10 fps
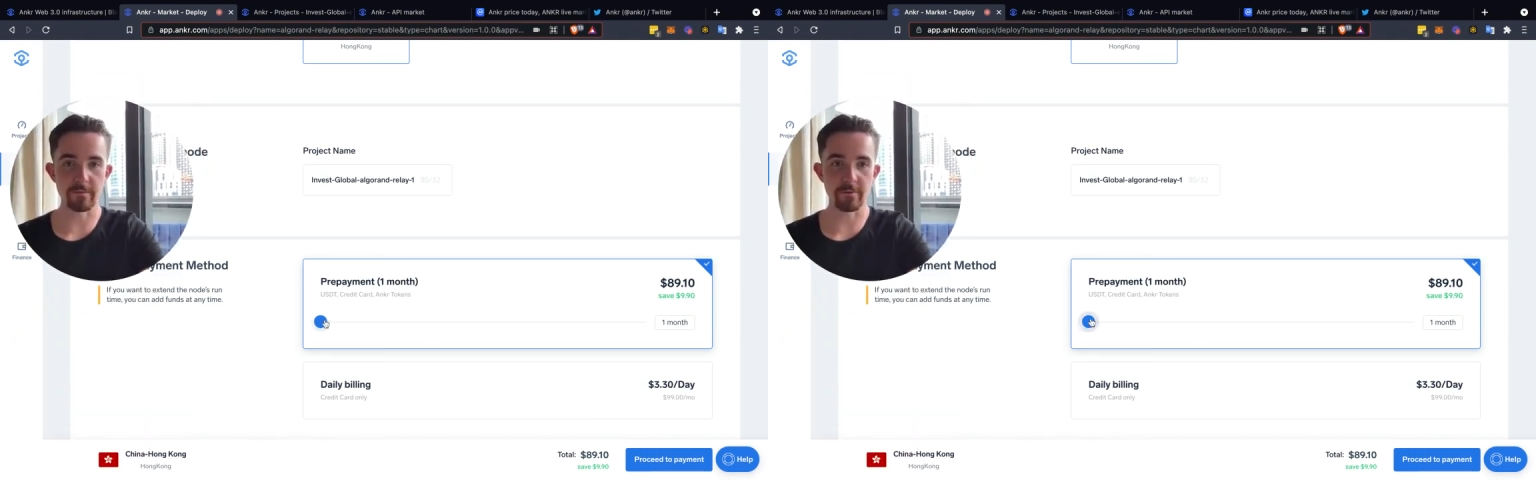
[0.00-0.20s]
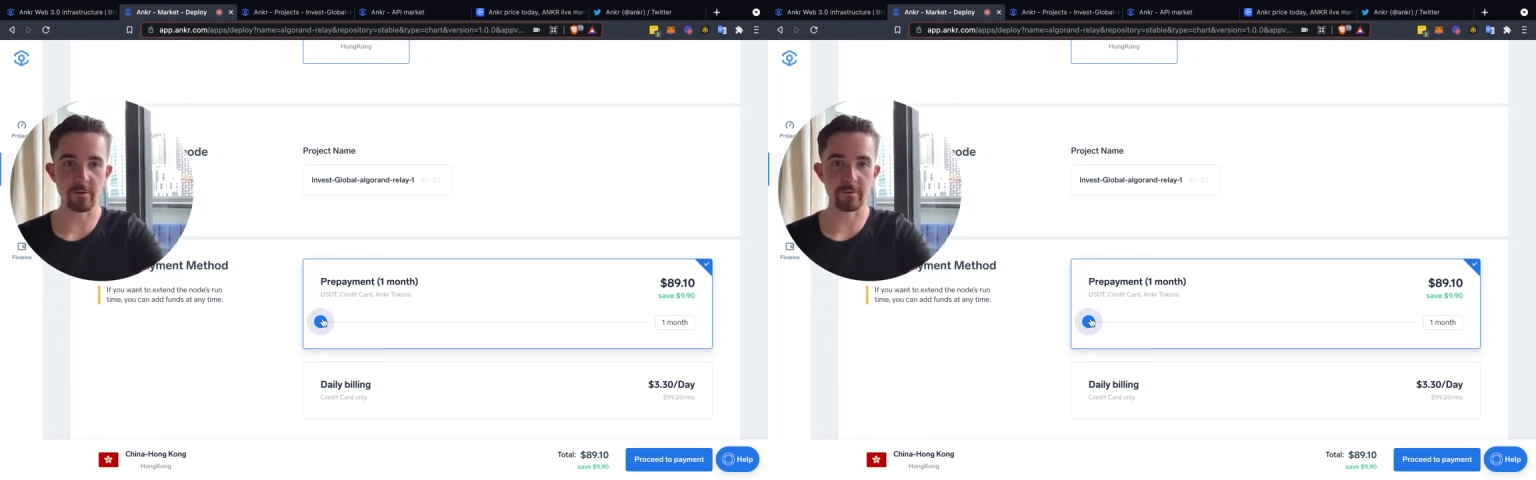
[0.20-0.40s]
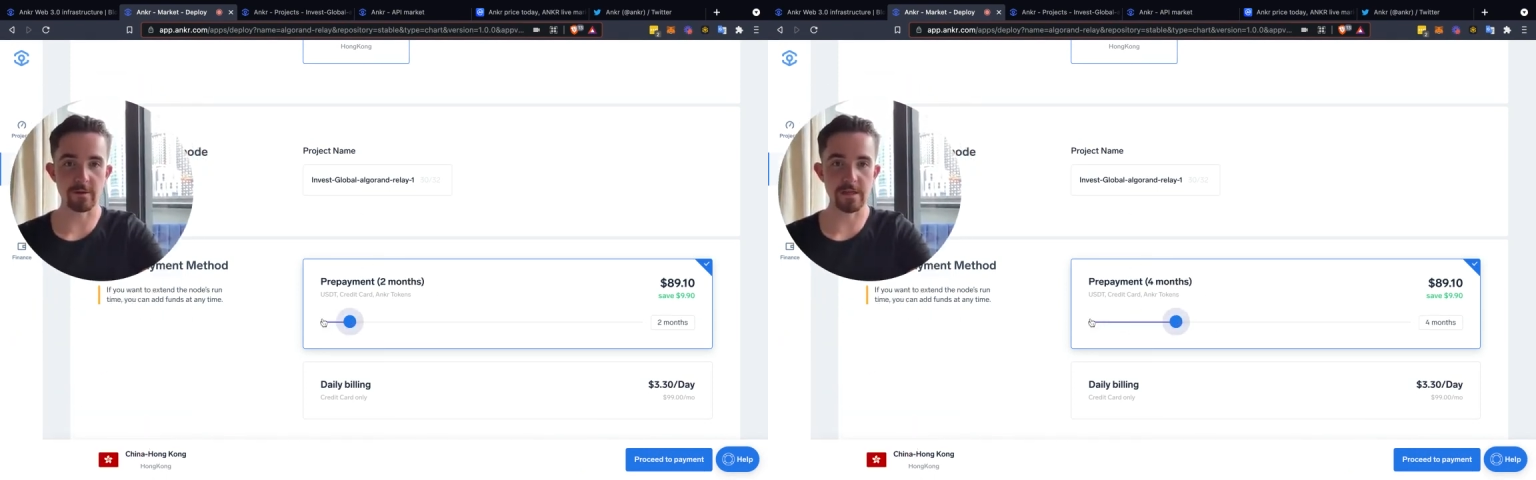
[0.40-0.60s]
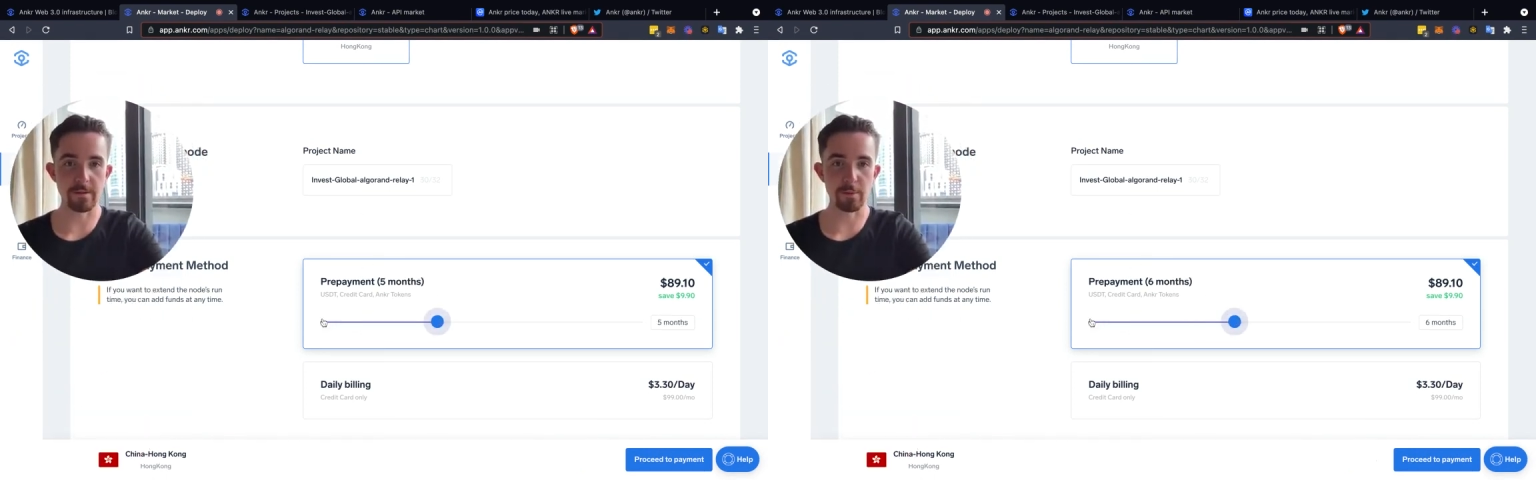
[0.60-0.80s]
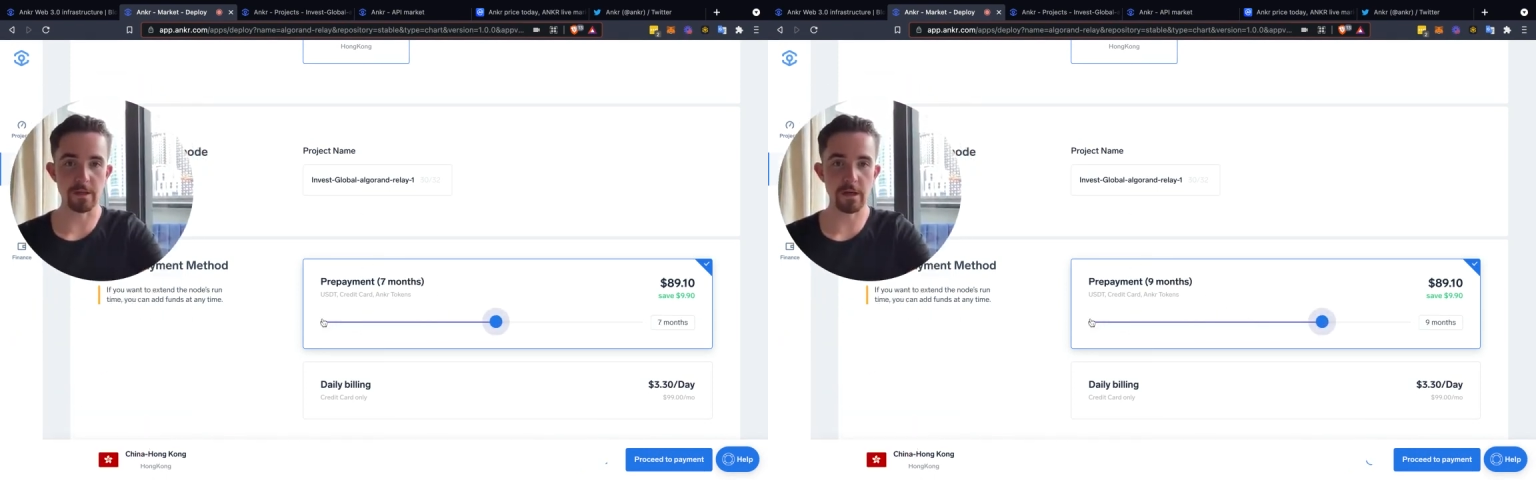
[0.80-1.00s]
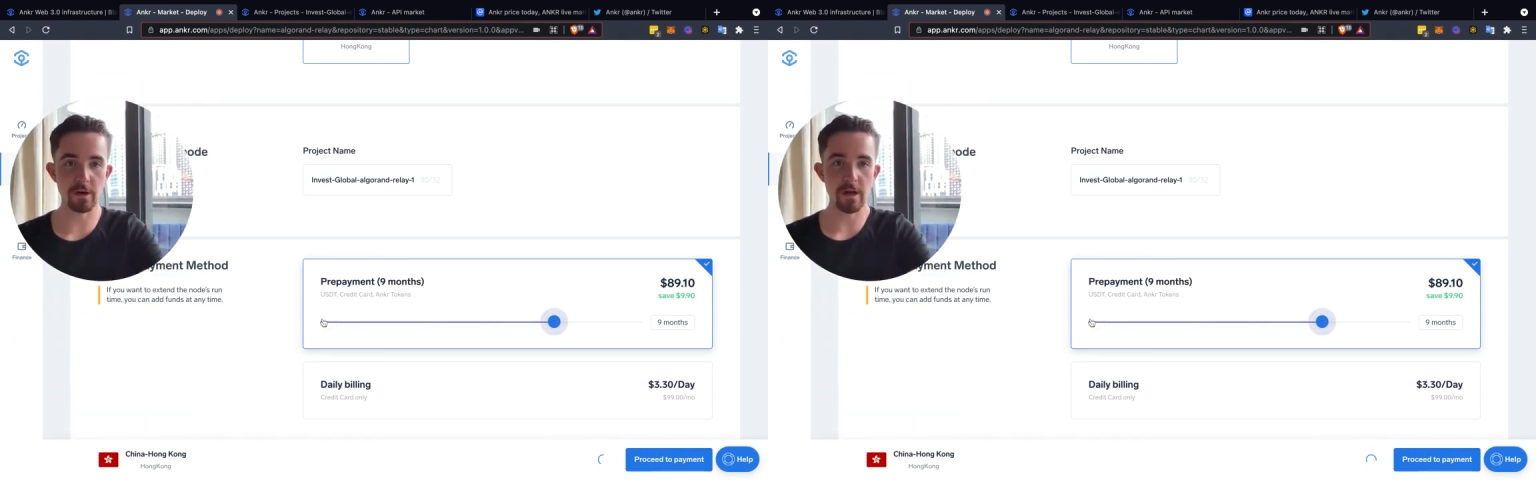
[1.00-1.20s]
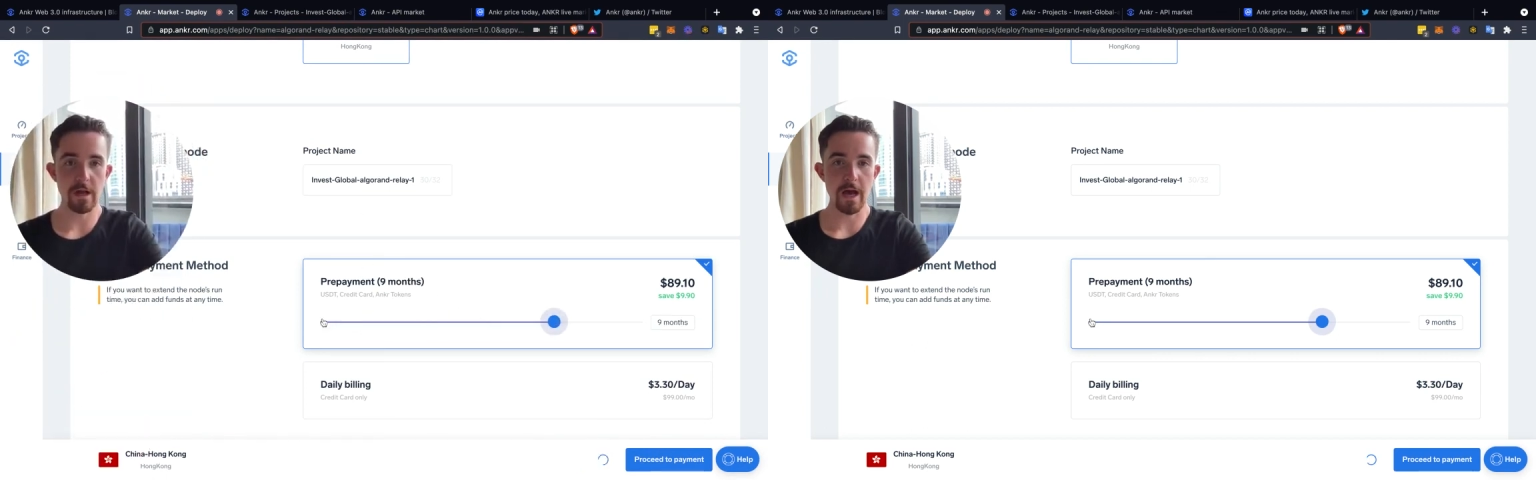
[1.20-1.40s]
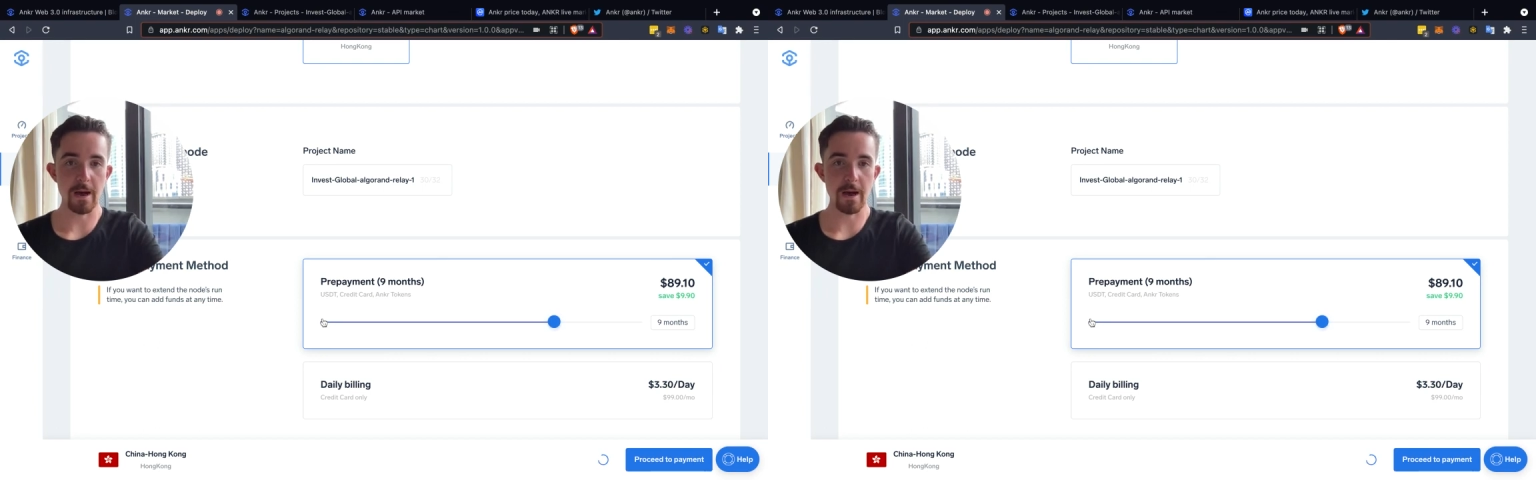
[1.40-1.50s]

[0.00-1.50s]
for example, here,